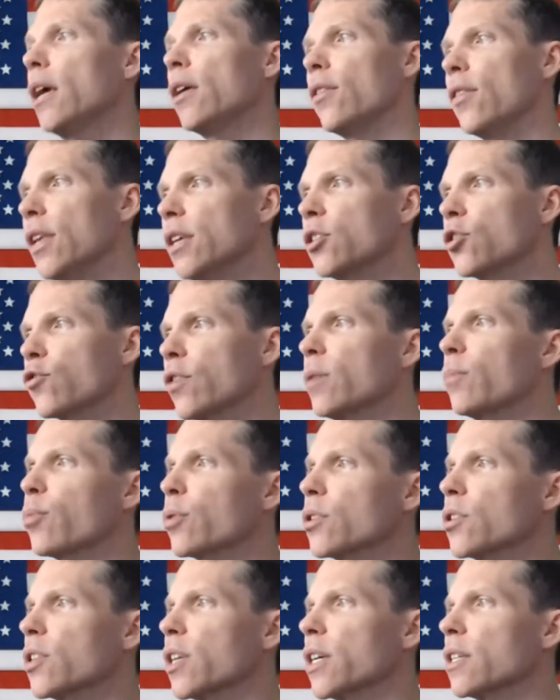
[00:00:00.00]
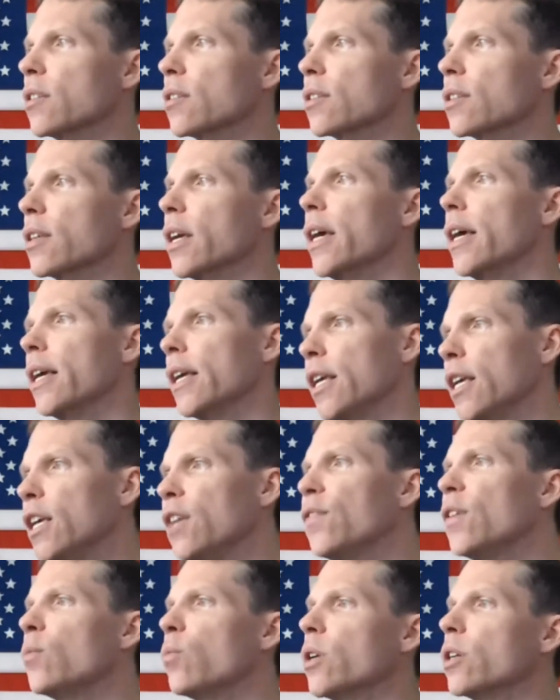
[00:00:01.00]
This trend persists
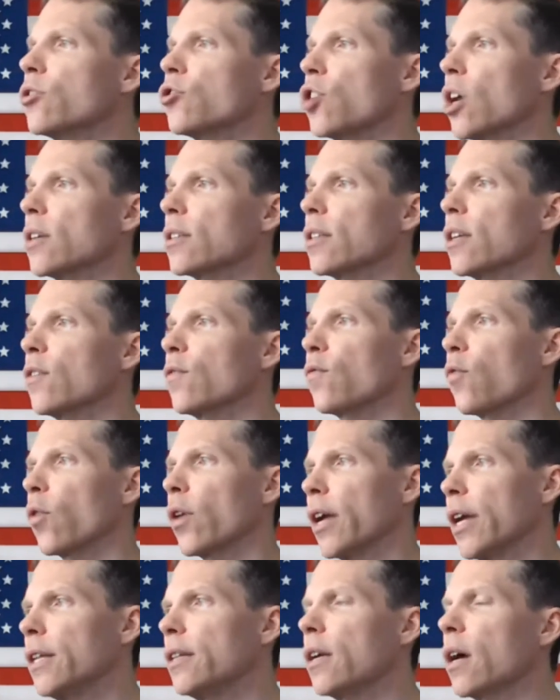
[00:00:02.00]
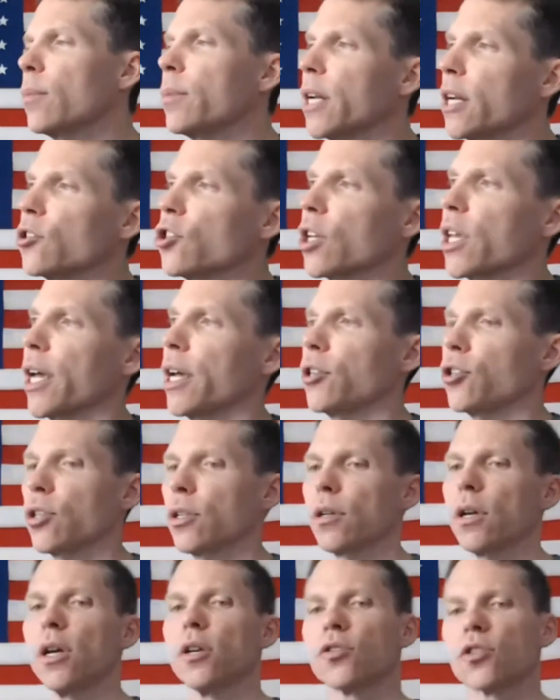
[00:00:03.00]
even when adjusting for income and
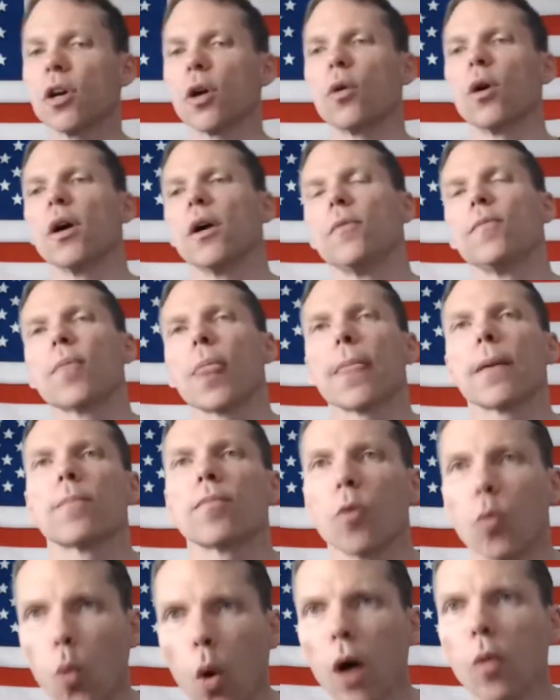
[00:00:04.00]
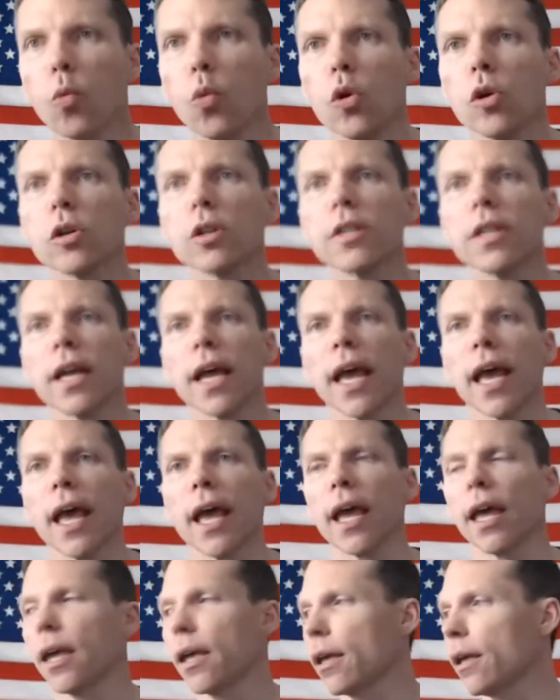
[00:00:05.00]
education. So what would
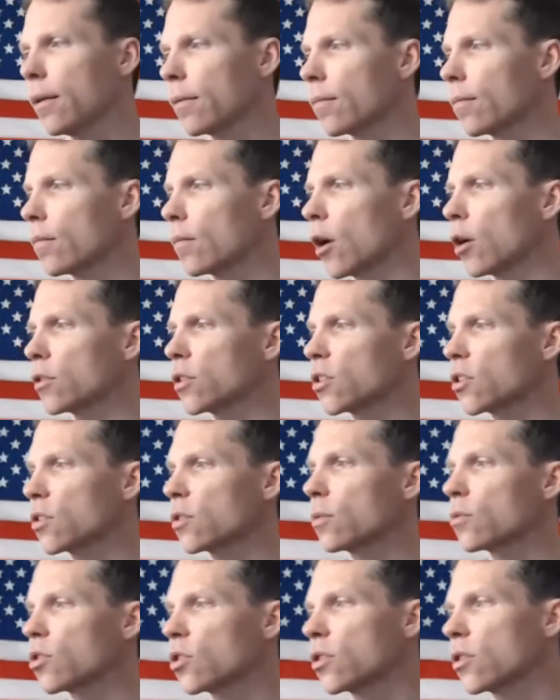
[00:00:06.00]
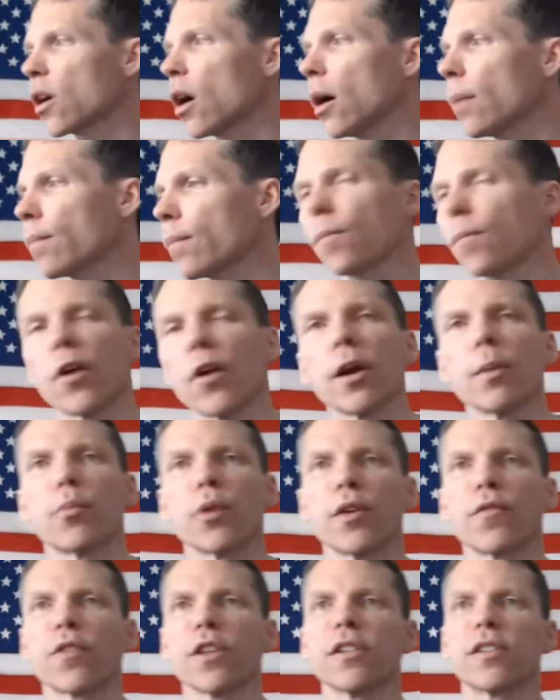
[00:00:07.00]
I'll just stop very
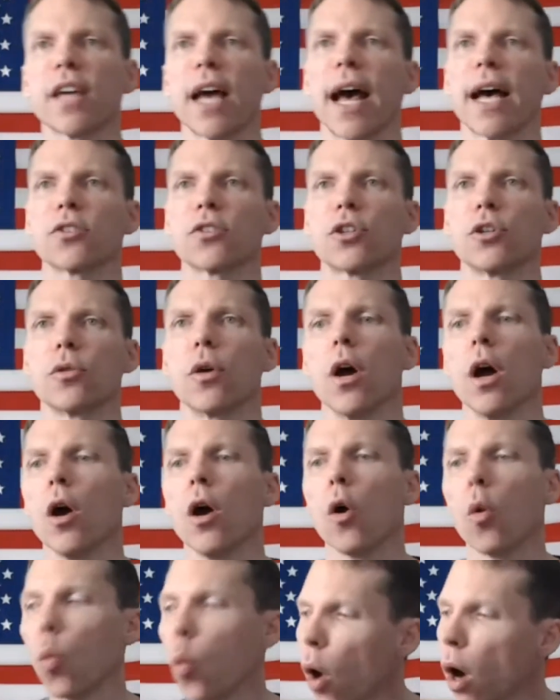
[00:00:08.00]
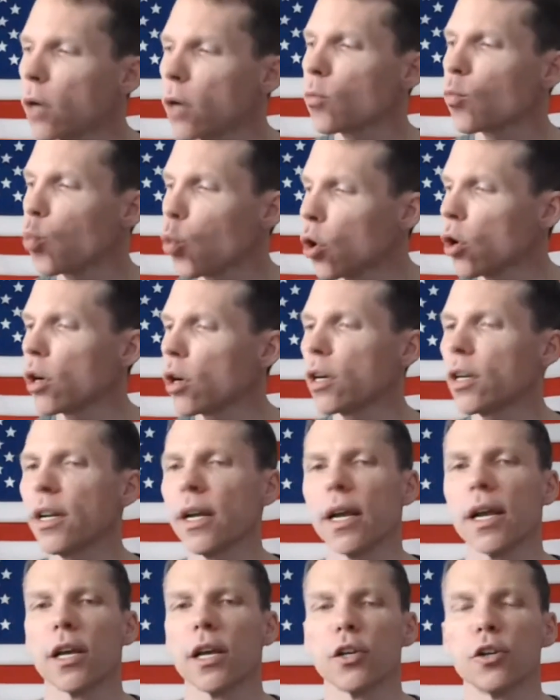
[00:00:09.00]
briefly to ask you, what
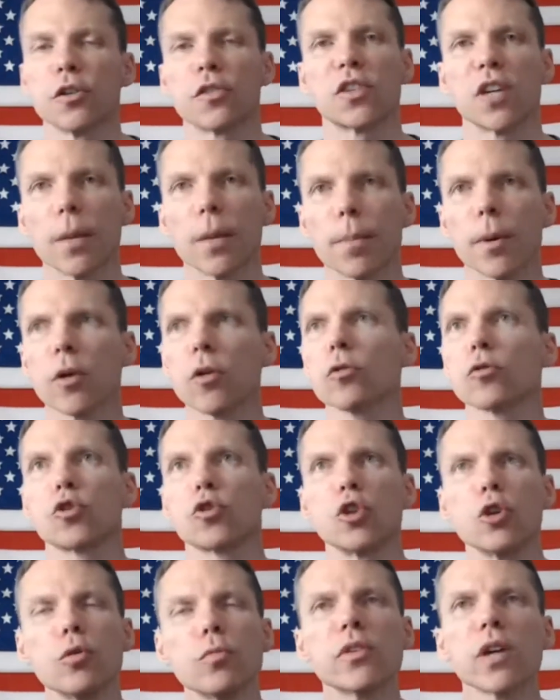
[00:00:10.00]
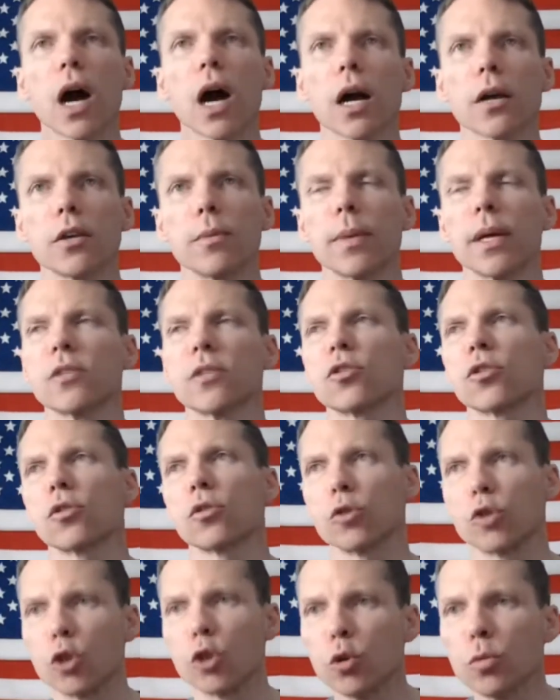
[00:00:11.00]
would your typical doom documenter
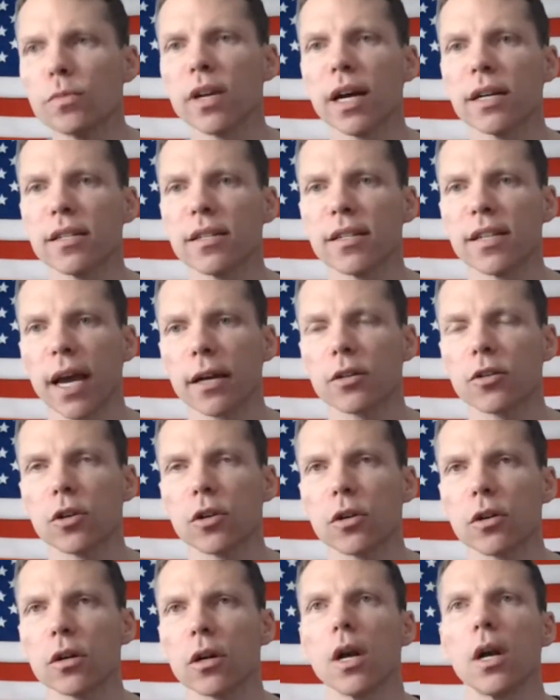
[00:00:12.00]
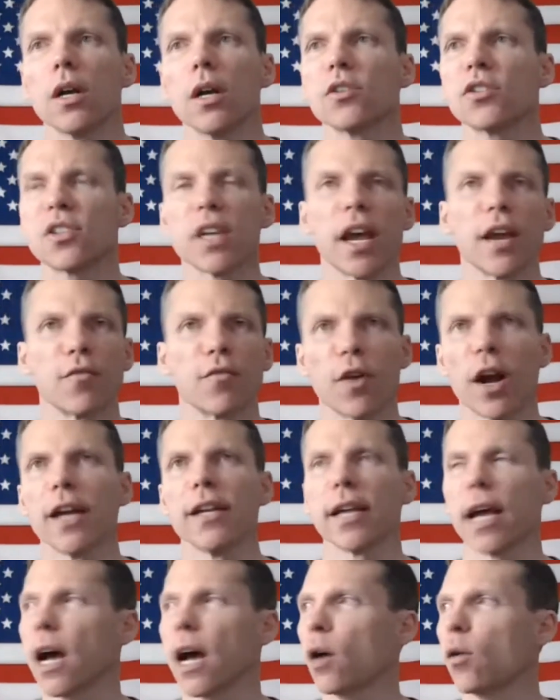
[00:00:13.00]
or doom dissector say
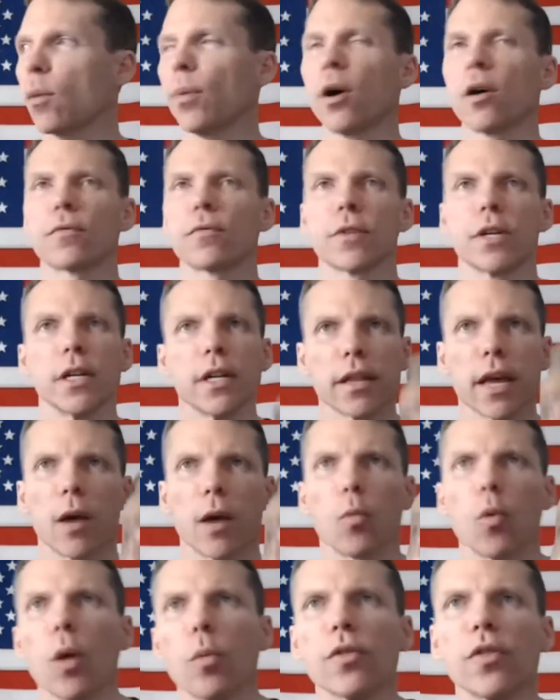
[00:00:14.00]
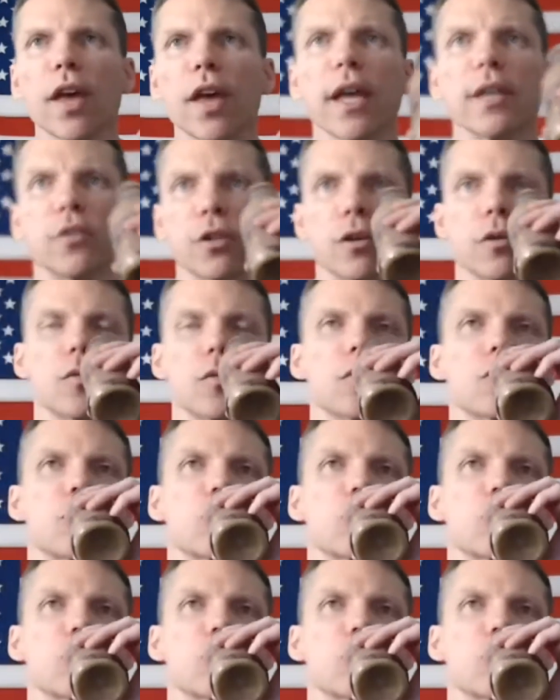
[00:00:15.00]
right now upon reading that? What would they do?